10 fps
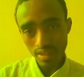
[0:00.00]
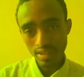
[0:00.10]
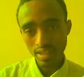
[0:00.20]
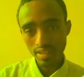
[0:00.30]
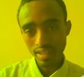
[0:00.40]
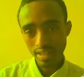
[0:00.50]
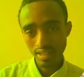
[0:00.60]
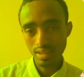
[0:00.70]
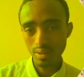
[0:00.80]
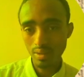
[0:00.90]
Then
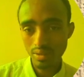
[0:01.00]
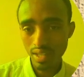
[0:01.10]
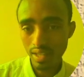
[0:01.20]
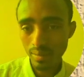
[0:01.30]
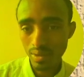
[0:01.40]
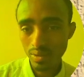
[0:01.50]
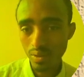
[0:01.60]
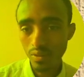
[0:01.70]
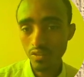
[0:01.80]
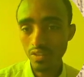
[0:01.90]
theta is cosine inverse
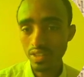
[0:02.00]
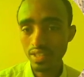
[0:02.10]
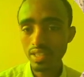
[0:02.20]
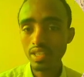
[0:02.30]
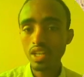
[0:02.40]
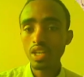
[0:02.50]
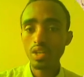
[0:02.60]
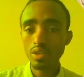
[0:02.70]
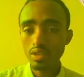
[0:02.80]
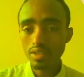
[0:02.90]
of VC,
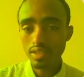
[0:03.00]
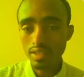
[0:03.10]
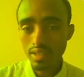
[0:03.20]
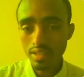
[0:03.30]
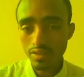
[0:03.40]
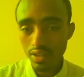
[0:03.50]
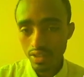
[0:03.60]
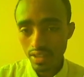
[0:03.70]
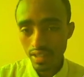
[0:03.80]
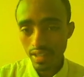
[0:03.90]
not this is
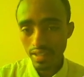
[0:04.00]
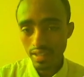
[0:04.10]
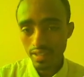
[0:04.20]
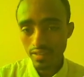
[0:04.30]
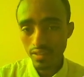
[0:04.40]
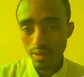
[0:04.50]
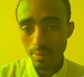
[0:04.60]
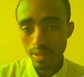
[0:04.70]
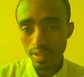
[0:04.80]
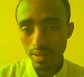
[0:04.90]
VC, it is
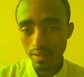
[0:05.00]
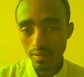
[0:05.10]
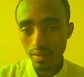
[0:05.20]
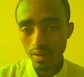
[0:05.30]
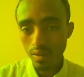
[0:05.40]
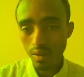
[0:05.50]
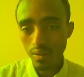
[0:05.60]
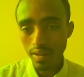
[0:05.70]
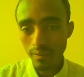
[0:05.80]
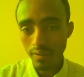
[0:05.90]
VB
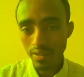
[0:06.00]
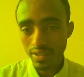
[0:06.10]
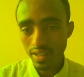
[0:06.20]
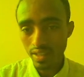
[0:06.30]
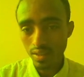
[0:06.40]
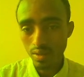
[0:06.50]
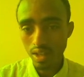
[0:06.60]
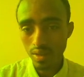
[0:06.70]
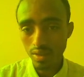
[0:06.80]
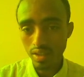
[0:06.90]
over VC. You
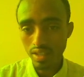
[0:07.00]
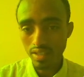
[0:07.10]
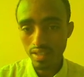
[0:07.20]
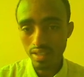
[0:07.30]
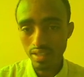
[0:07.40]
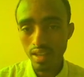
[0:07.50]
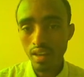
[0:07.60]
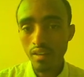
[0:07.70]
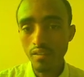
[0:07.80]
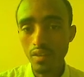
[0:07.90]
can correct it
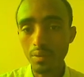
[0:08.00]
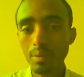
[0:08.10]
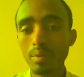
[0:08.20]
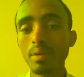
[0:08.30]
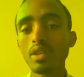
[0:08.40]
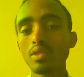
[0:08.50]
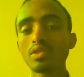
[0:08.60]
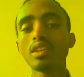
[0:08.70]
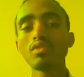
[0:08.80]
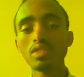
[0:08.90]
by
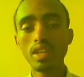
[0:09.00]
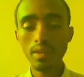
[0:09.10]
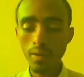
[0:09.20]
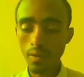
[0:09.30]
yourself. Then